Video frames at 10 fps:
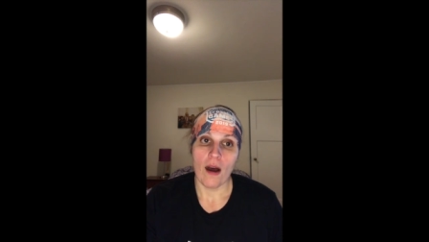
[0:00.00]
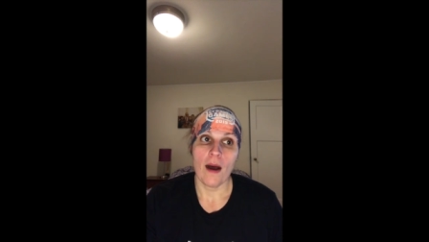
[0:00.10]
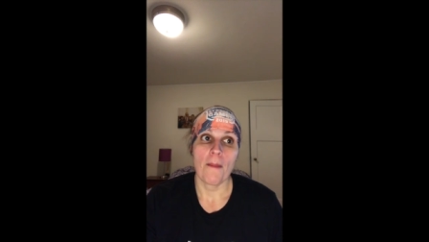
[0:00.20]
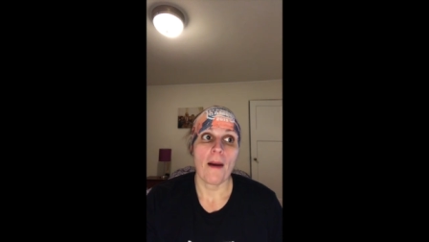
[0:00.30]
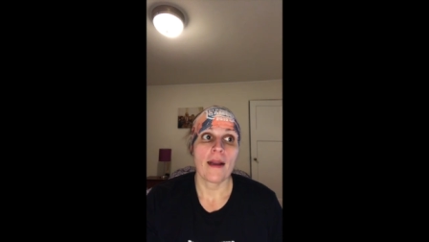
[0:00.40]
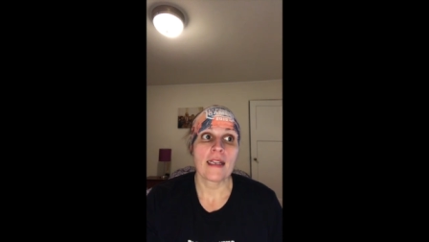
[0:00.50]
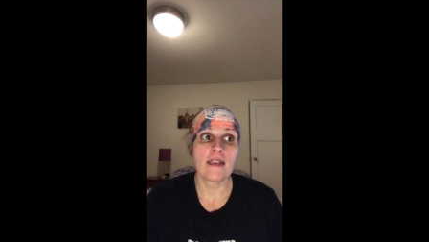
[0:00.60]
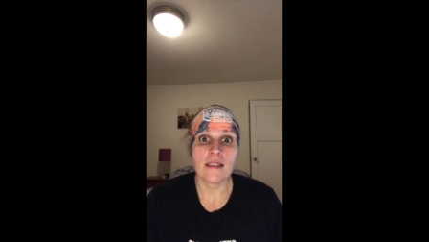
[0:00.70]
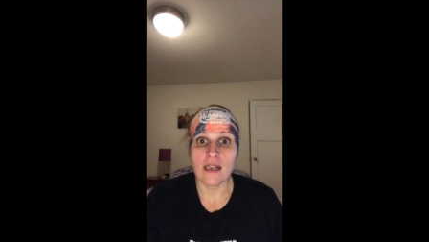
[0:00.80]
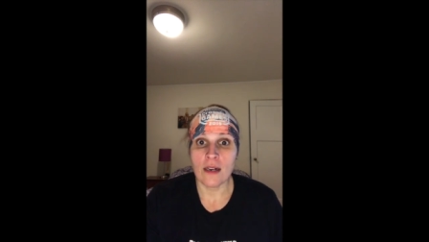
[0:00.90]
Um, he
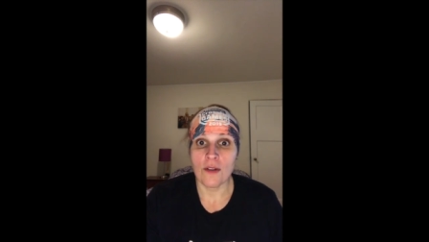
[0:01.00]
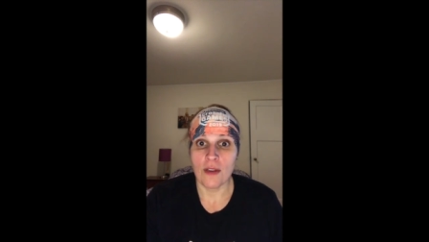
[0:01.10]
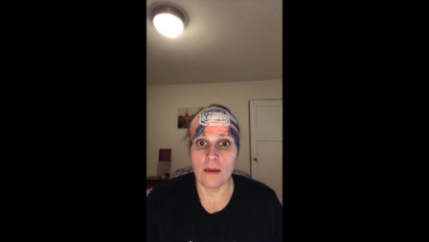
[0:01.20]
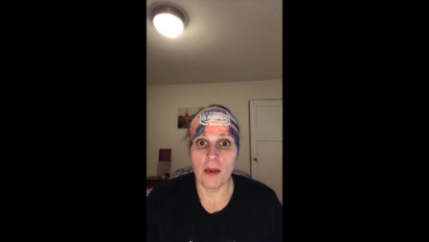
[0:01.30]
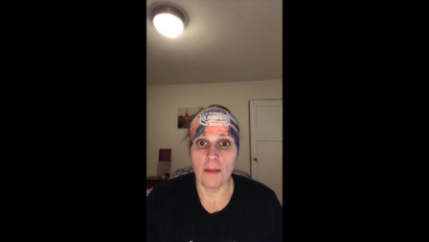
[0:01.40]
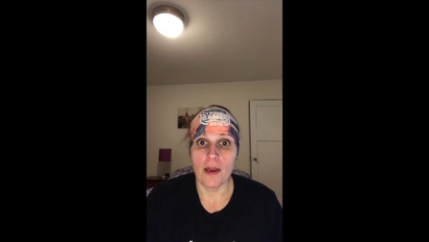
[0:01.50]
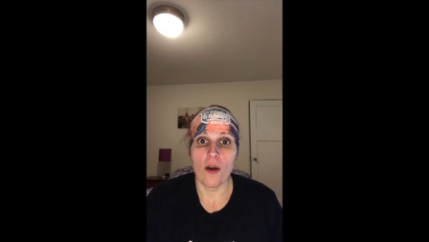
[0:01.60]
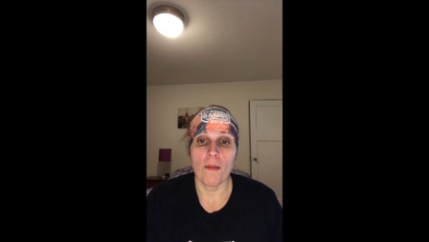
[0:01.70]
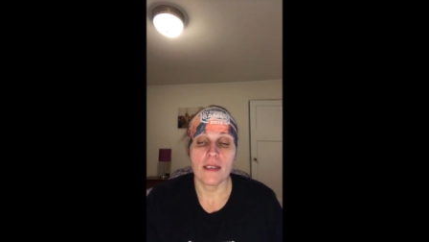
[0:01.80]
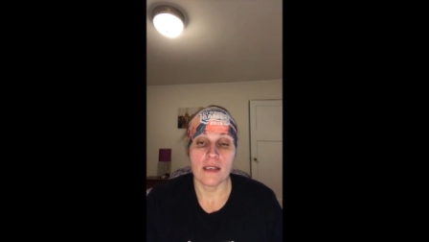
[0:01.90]
does not know that I'm coming
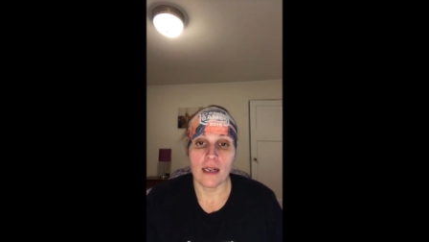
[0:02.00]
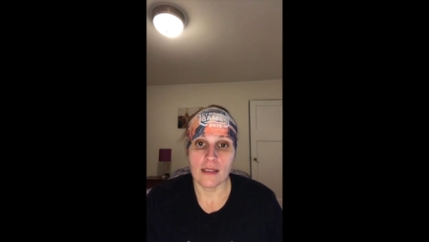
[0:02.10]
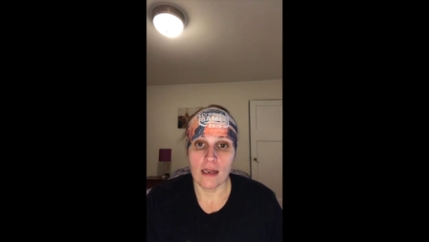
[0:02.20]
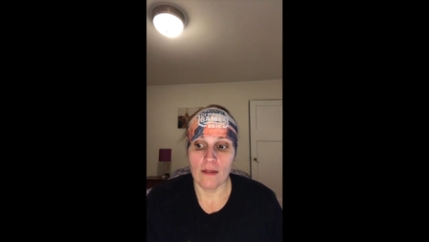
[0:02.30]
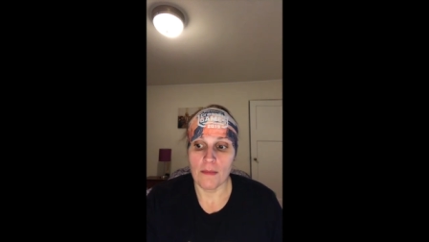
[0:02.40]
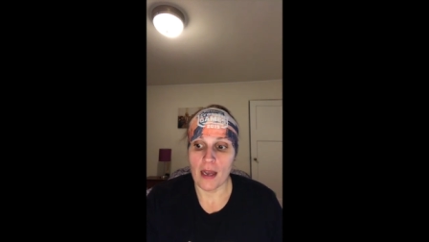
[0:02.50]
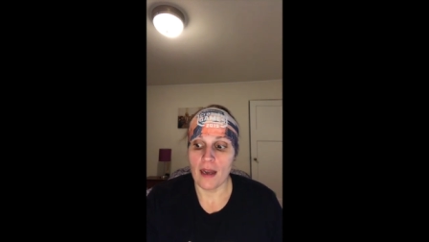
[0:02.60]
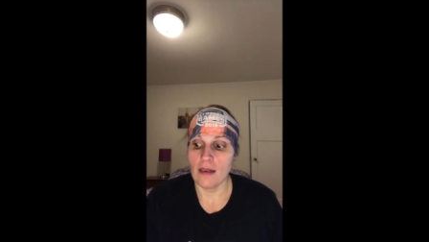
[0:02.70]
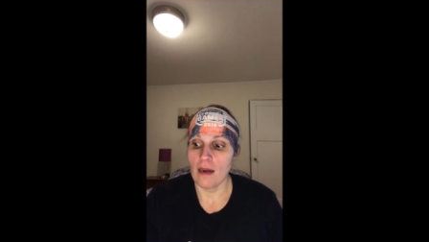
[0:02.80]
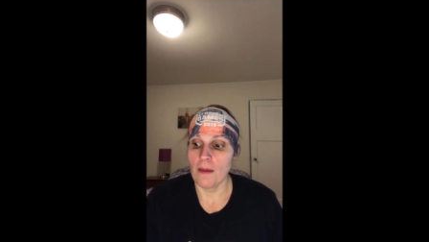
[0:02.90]
home. I did not tell him
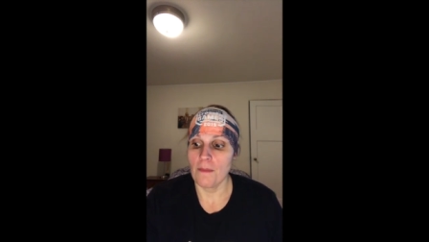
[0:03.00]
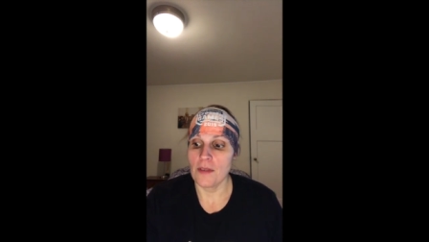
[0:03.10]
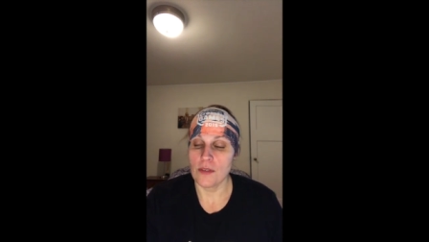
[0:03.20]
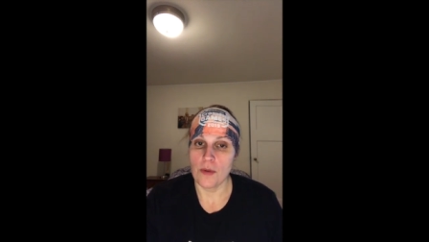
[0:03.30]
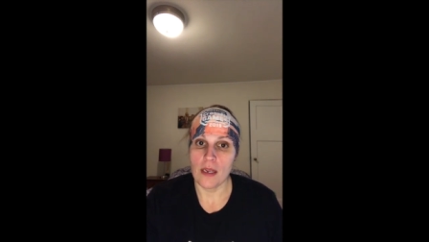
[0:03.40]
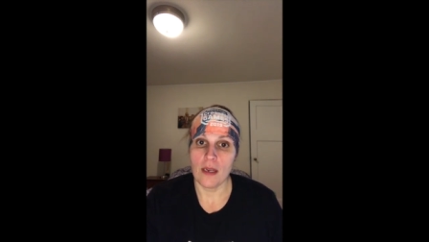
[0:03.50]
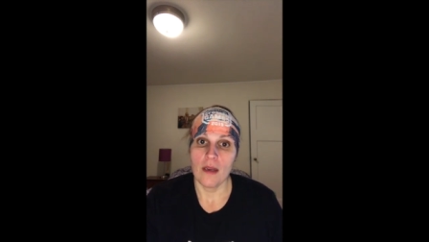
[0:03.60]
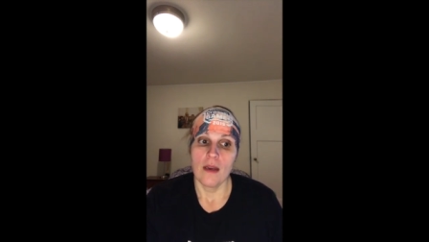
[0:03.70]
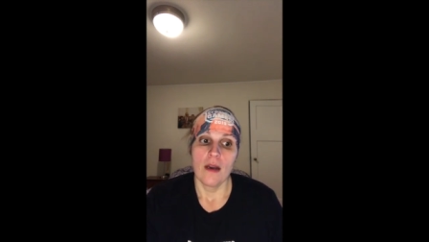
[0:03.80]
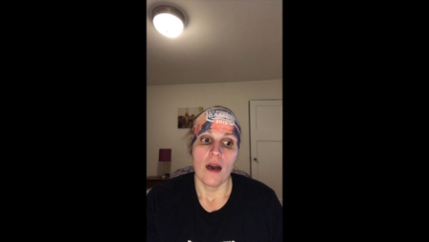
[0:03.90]
that um, this week
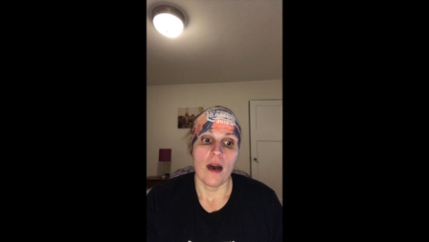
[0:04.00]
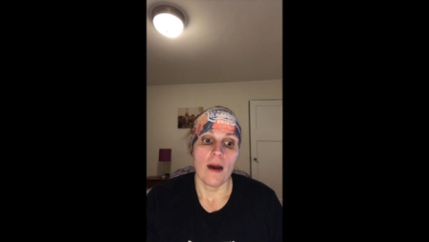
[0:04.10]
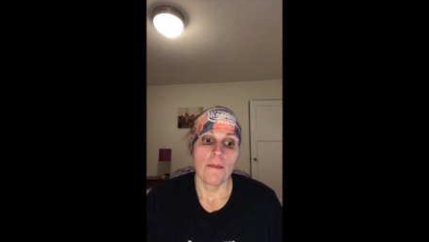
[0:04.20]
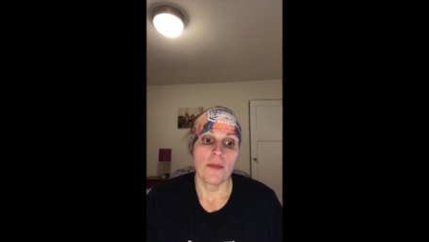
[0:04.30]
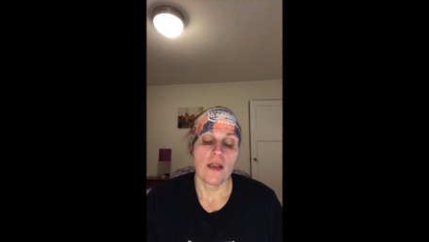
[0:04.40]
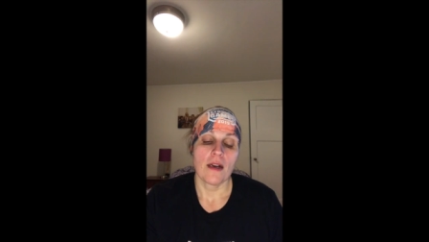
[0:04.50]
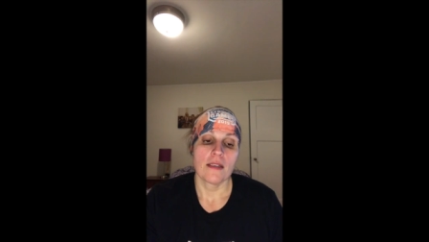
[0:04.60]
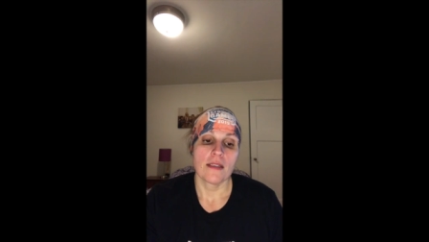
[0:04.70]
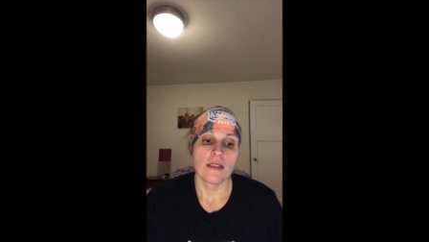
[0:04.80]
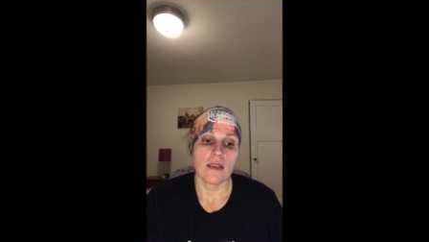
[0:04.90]
um,
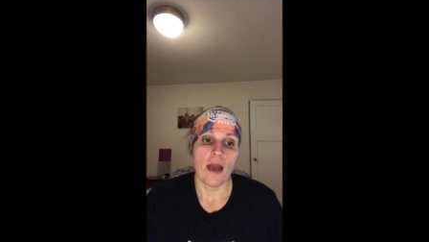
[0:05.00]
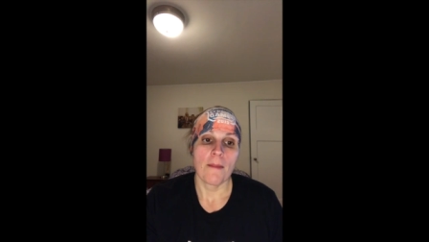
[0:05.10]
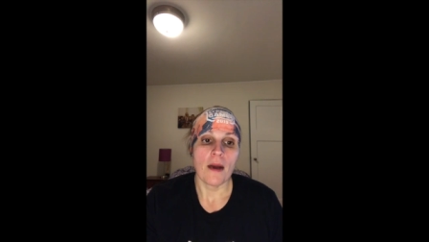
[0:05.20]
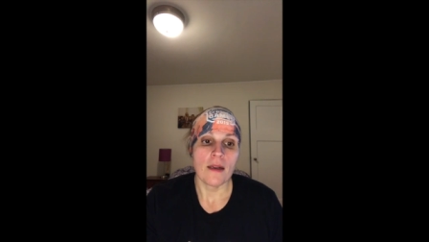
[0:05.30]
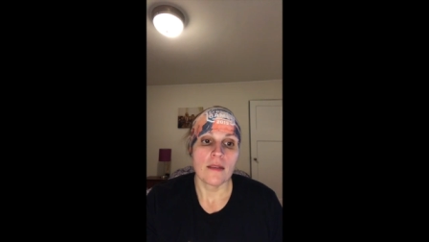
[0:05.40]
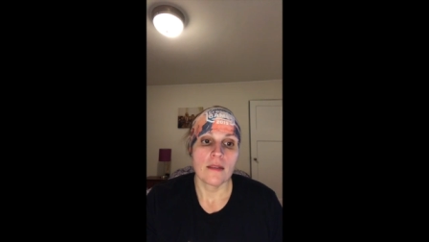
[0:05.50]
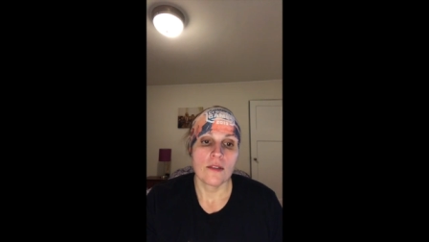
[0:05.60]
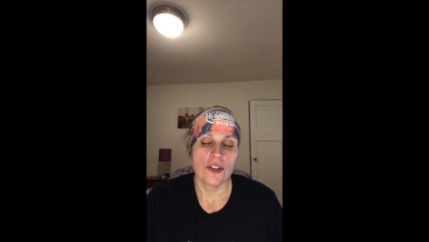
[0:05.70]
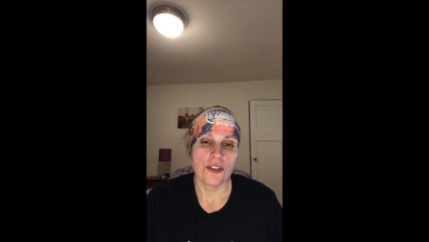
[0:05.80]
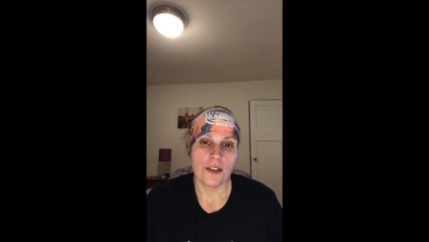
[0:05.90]
because I'm not
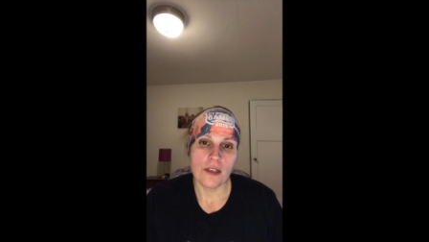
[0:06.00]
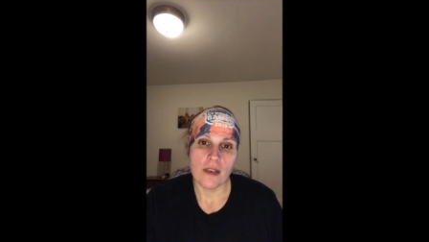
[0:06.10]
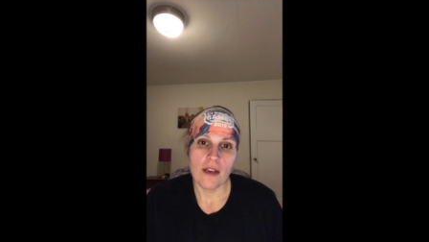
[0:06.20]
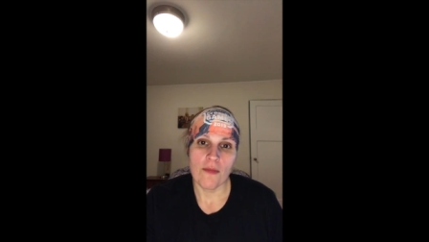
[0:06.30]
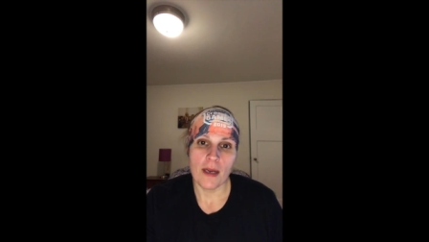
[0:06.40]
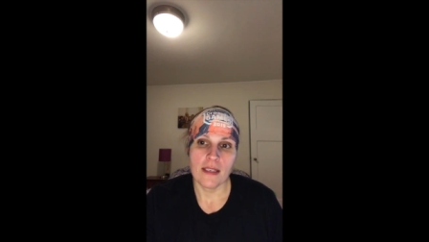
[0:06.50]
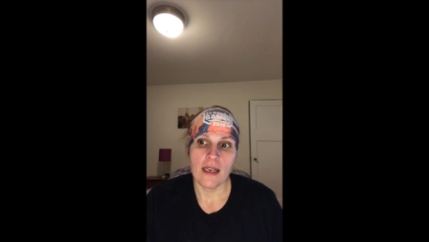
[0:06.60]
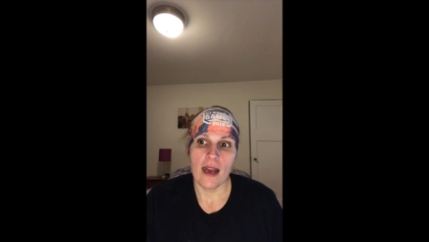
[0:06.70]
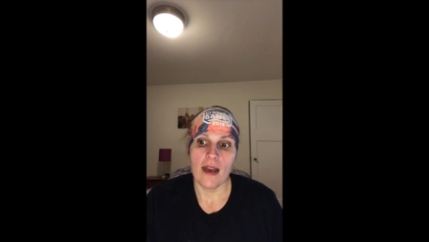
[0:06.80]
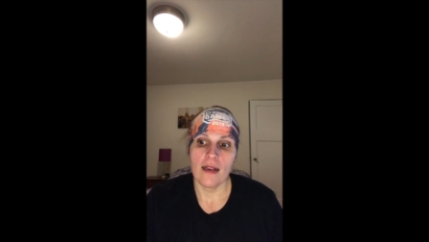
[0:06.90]
sure if my
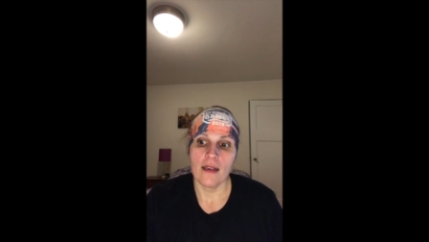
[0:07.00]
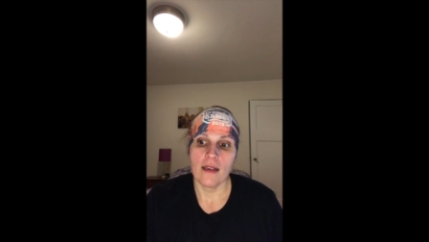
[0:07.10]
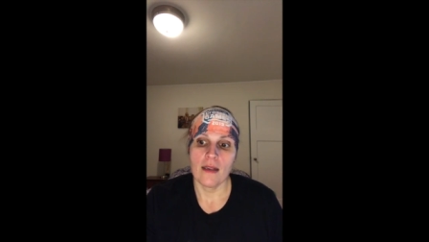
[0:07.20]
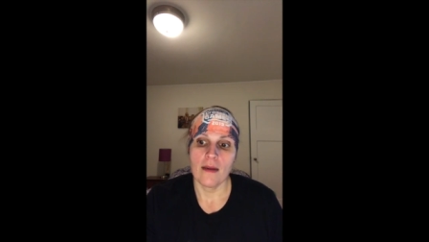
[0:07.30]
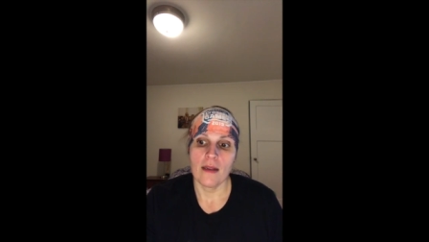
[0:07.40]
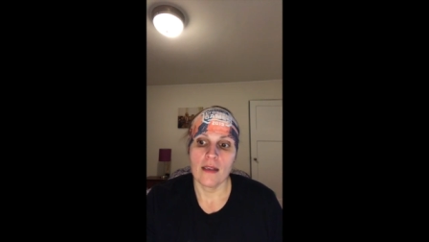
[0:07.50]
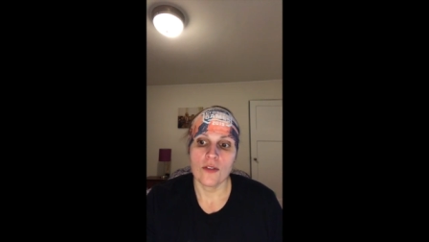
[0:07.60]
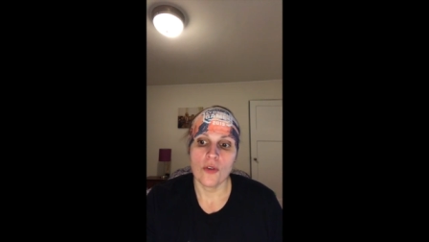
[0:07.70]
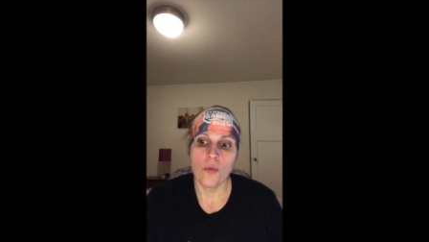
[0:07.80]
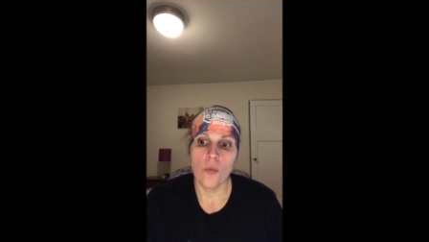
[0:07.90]
dad
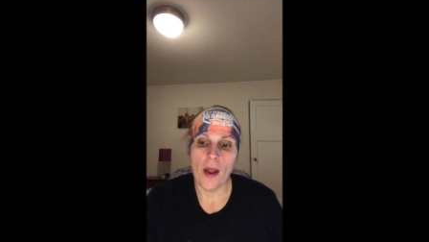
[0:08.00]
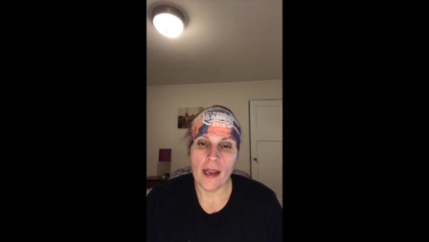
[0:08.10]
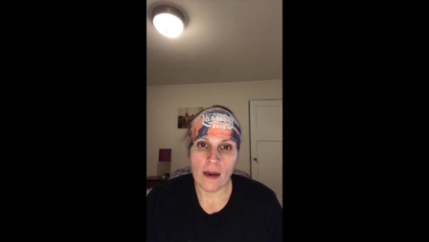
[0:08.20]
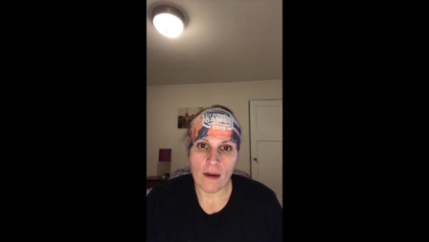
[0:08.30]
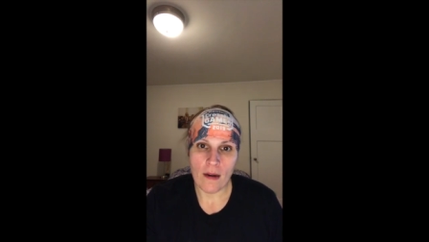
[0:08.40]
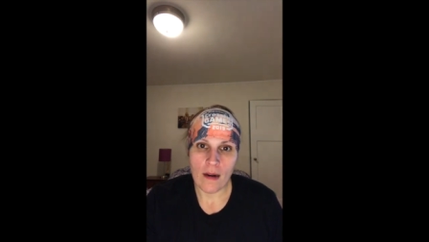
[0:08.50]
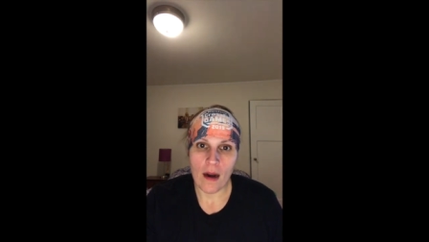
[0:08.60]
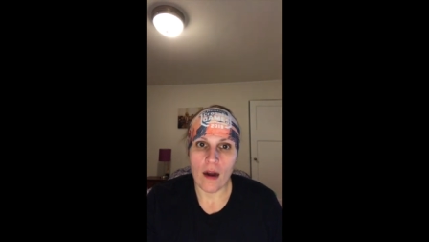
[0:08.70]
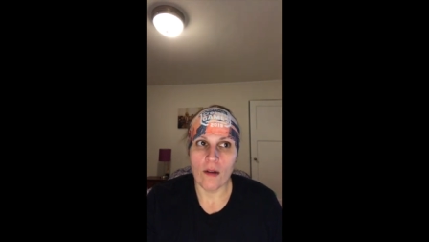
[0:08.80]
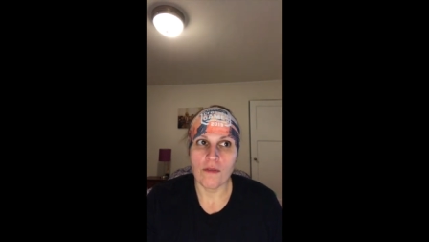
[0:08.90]
is aware
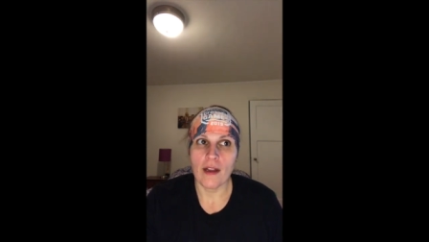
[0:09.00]
of